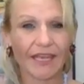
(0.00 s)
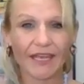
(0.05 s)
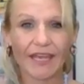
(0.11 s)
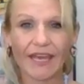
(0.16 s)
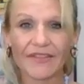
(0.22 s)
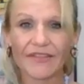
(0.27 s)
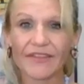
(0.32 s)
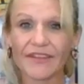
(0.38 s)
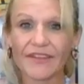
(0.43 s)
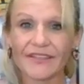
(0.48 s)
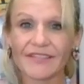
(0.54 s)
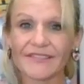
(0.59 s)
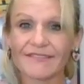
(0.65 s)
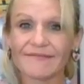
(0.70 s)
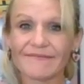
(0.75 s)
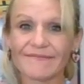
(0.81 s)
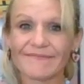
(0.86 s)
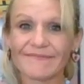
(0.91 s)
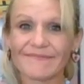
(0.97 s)
At the
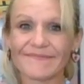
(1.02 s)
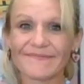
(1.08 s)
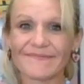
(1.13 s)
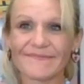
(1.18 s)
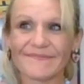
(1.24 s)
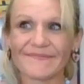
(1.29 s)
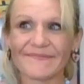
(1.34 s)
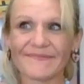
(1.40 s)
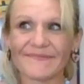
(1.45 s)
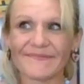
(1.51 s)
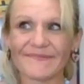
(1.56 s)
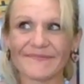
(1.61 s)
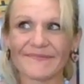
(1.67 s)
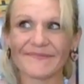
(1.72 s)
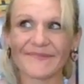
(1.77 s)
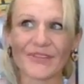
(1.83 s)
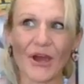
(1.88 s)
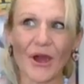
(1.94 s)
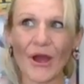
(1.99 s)

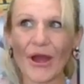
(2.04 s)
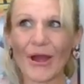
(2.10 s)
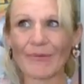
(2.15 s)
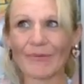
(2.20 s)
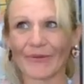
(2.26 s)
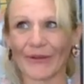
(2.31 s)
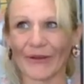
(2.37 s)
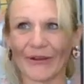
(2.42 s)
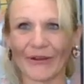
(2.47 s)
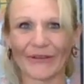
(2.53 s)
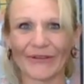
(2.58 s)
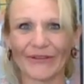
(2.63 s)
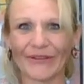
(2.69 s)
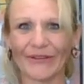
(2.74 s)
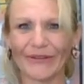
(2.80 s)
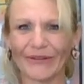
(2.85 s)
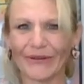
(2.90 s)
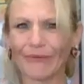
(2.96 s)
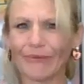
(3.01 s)
top, or,
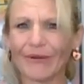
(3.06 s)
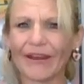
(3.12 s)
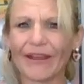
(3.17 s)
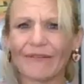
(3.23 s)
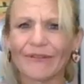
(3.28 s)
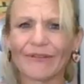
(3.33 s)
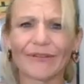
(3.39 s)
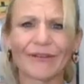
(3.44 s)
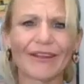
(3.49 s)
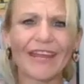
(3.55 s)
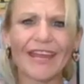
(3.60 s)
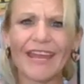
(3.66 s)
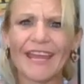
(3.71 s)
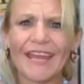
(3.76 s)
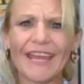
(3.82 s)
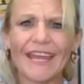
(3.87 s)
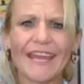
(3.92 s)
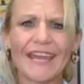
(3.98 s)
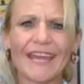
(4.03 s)
whatever,
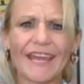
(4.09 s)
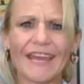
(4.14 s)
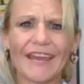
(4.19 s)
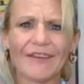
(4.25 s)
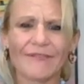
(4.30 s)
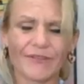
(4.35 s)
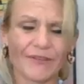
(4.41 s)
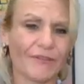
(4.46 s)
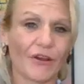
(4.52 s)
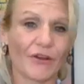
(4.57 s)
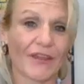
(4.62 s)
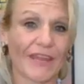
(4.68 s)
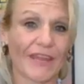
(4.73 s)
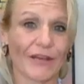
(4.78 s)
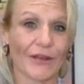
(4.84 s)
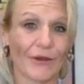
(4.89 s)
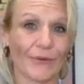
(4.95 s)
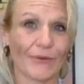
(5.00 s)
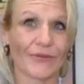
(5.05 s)
of the
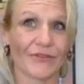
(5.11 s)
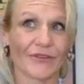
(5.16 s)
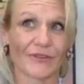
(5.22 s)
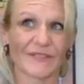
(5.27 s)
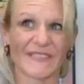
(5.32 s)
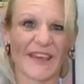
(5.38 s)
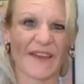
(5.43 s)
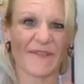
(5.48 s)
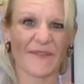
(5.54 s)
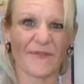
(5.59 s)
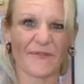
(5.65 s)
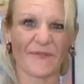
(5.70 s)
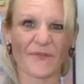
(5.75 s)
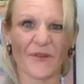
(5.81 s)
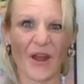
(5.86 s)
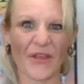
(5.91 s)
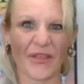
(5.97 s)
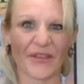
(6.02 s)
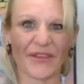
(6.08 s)
volcano, there's that
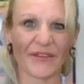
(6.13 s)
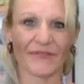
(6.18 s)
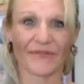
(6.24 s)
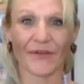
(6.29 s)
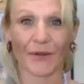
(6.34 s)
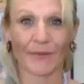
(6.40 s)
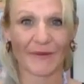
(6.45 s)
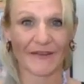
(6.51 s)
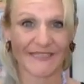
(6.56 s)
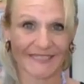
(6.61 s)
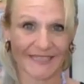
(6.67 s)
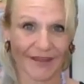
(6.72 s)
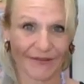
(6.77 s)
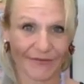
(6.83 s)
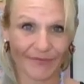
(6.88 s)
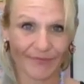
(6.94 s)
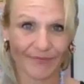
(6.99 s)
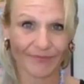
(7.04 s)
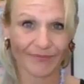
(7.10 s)
frothy, foamy
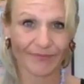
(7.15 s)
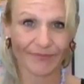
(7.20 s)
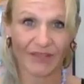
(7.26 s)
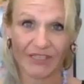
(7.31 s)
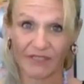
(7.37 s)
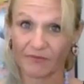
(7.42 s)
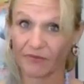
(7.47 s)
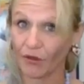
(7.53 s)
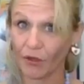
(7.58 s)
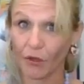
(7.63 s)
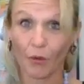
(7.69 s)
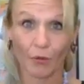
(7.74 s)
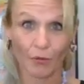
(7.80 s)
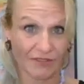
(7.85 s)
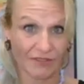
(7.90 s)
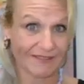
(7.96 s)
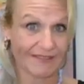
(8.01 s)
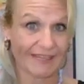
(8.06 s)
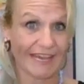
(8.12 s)
stuff that's full of
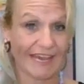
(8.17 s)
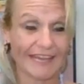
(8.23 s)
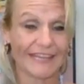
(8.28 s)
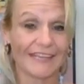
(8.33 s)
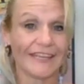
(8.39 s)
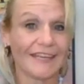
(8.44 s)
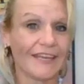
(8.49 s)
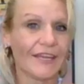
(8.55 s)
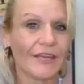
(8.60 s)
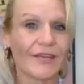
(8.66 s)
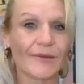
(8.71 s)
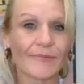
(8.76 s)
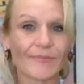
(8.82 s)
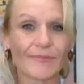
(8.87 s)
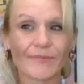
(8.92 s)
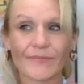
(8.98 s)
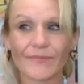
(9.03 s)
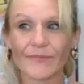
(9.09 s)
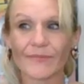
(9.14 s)
holes, okay?
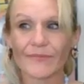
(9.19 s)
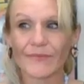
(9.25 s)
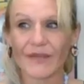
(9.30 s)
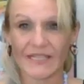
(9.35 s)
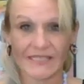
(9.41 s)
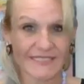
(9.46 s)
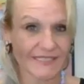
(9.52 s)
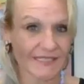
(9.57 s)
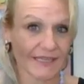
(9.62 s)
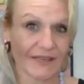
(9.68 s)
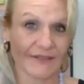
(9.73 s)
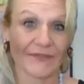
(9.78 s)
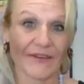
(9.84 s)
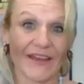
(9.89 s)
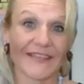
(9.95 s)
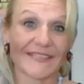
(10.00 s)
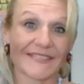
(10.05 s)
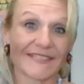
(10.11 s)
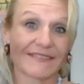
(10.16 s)
It
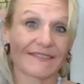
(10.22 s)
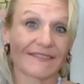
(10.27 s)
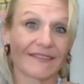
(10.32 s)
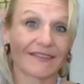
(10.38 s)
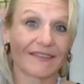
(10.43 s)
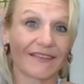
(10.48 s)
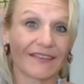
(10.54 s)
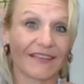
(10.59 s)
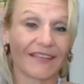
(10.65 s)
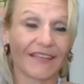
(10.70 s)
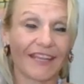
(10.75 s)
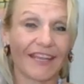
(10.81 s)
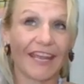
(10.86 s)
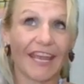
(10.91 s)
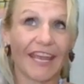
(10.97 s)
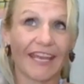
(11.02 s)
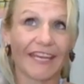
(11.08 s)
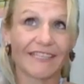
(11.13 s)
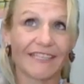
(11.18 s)
solidifies
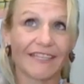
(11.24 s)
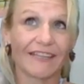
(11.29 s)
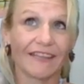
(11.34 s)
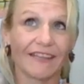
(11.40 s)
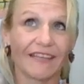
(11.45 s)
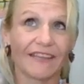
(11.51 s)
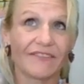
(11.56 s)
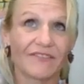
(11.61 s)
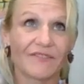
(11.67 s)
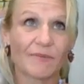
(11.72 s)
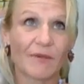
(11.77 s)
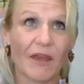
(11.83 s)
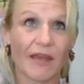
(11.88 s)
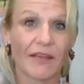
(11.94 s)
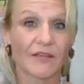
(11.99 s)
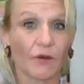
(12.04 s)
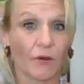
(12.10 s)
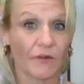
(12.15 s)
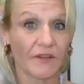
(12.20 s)
and leaves
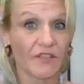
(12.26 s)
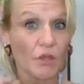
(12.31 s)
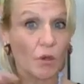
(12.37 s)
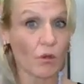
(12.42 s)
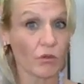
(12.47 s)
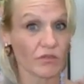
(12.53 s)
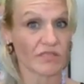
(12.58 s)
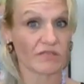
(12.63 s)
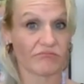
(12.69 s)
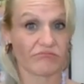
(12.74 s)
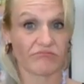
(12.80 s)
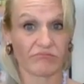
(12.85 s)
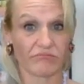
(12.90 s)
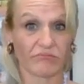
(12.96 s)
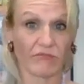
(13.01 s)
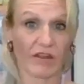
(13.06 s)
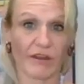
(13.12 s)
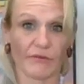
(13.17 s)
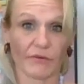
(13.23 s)
behind all these holes
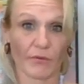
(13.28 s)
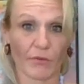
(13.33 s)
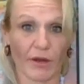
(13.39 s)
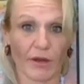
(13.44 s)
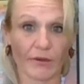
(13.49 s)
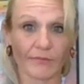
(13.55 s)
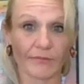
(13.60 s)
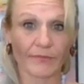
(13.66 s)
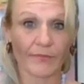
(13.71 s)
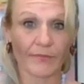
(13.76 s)
everywhere.